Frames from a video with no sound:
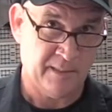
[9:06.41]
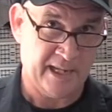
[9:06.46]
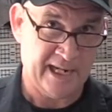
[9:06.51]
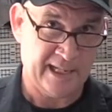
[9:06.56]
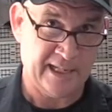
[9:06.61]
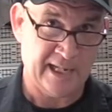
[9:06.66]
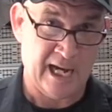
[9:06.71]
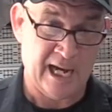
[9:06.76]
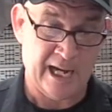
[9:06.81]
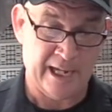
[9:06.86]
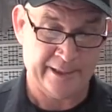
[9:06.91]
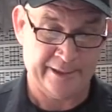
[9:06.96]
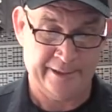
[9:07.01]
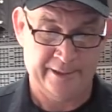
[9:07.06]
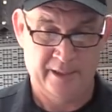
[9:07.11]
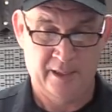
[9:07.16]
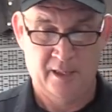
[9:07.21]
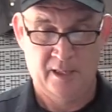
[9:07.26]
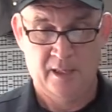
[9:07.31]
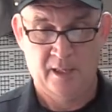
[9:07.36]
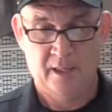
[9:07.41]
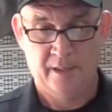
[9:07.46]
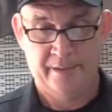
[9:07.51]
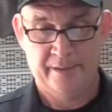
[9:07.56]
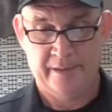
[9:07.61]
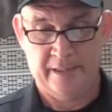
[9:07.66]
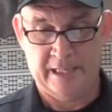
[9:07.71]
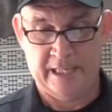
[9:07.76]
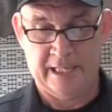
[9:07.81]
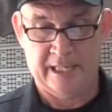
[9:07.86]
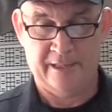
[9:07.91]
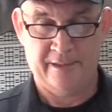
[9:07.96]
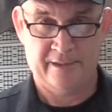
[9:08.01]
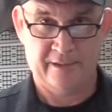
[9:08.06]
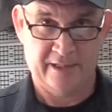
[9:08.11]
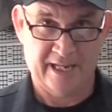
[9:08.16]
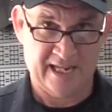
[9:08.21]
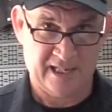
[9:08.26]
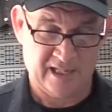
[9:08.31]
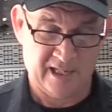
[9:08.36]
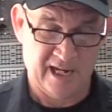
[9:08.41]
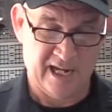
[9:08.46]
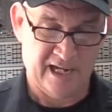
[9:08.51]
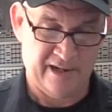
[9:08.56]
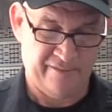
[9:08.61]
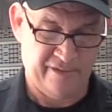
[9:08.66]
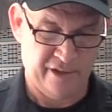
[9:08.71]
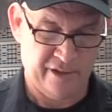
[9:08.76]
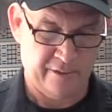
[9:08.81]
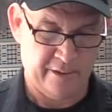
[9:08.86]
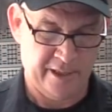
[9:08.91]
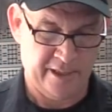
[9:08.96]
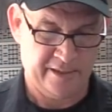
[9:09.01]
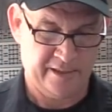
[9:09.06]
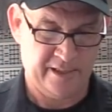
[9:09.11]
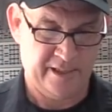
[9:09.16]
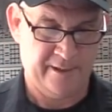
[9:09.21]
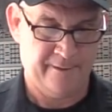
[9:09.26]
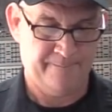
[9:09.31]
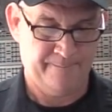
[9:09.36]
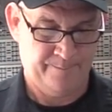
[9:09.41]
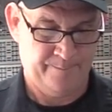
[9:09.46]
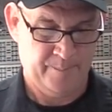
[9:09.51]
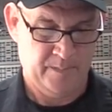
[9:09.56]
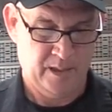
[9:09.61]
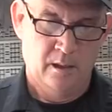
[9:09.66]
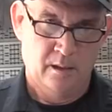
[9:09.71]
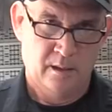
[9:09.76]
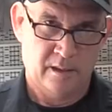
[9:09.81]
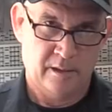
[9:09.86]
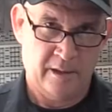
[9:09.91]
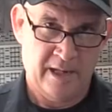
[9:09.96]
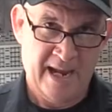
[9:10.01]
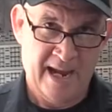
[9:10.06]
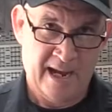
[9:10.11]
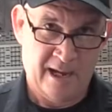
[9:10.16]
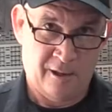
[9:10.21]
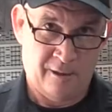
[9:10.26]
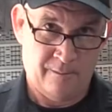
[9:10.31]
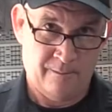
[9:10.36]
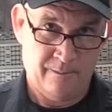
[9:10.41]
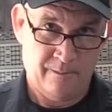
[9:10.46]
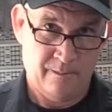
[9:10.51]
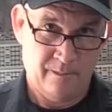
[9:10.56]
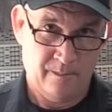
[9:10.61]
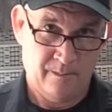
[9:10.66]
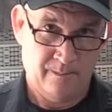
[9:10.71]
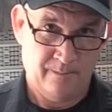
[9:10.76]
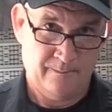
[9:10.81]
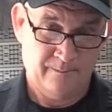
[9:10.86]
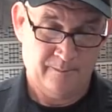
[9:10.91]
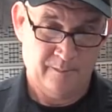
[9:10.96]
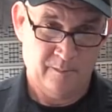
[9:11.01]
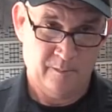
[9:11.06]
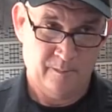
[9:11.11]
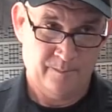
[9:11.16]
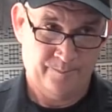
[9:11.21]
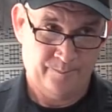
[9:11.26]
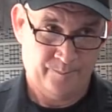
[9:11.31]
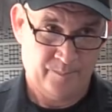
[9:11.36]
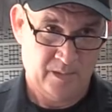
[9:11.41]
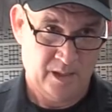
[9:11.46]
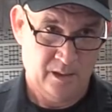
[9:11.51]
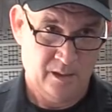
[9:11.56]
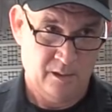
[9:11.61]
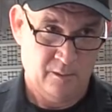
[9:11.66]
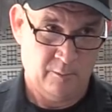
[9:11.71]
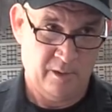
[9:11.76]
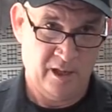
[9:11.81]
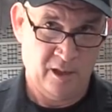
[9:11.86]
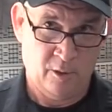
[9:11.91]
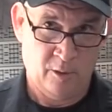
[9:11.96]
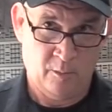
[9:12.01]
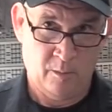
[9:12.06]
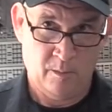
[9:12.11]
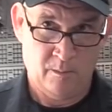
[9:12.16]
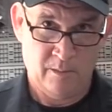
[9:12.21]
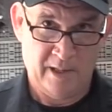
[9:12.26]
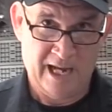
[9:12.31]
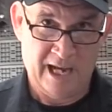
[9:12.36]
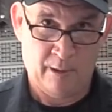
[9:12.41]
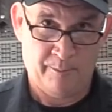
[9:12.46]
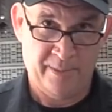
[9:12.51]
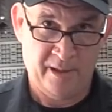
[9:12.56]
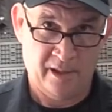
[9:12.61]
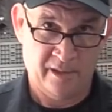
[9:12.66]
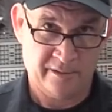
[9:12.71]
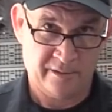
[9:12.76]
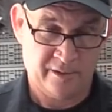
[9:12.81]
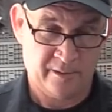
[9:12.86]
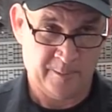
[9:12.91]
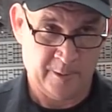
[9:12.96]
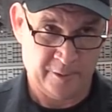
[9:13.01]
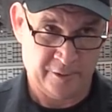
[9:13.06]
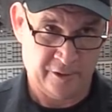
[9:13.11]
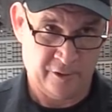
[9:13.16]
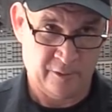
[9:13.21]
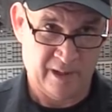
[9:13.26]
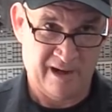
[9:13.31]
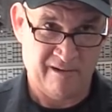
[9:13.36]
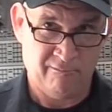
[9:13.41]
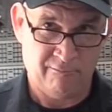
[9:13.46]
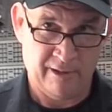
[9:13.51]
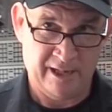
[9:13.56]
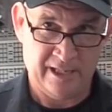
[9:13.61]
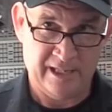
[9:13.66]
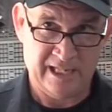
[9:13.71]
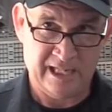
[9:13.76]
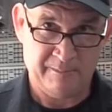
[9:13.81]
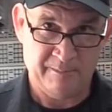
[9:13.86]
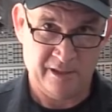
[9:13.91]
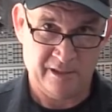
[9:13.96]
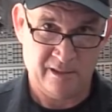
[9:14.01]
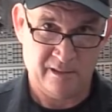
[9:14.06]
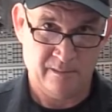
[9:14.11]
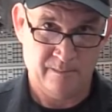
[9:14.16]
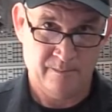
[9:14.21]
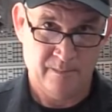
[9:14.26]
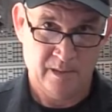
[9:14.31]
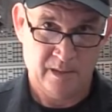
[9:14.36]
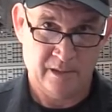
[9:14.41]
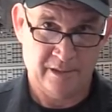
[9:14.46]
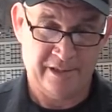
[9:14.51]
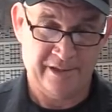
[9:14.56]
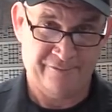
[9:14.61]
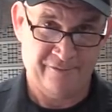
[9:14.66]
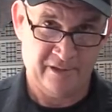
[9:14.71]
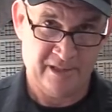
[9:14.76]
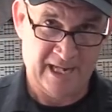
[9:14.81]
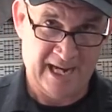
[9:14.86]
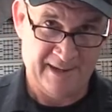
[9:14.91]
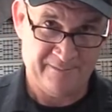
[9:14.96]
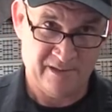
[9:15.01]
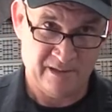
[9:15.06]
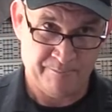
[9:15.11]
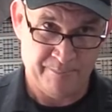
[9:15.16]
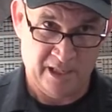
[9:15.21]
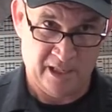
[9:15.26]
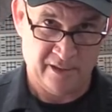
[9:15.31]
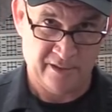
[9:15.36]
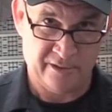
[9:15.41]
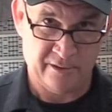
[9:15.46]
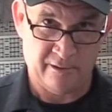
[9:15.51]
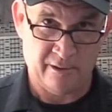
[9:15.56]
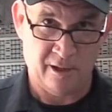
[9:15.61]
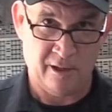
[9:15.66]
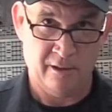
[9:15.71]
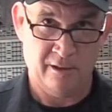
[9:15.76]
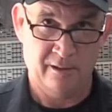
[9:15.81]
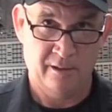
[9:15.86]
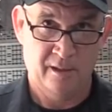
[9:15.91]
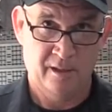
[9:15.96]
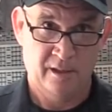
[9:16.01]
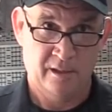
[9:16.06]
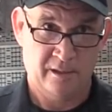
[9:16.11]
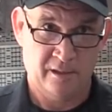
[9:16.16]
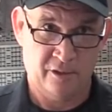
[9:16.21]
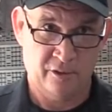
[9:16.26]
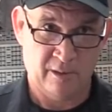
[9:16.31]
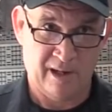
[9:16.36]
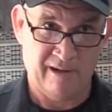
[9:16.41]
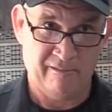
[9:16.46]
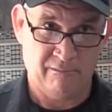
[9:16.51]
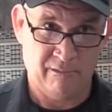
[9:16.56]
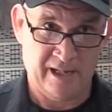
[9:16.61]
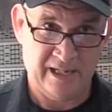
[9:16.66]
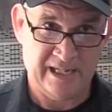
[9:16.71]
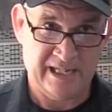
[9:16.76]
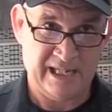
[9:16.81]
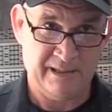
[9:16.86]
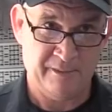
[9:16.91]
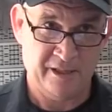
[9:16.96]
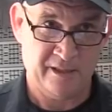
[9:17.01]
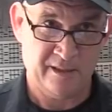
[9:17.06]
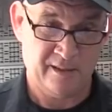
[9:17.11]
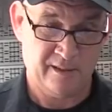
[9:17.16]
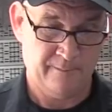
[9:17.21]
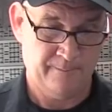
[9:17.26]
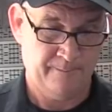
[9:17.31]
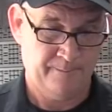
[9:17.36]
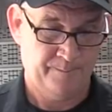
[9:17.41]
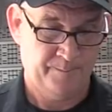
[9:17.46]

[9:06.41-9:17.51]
by God. So that's kind of interesting. So now, we know how bells are supposed to drive away demons, the different types of bells there are to drive away demons.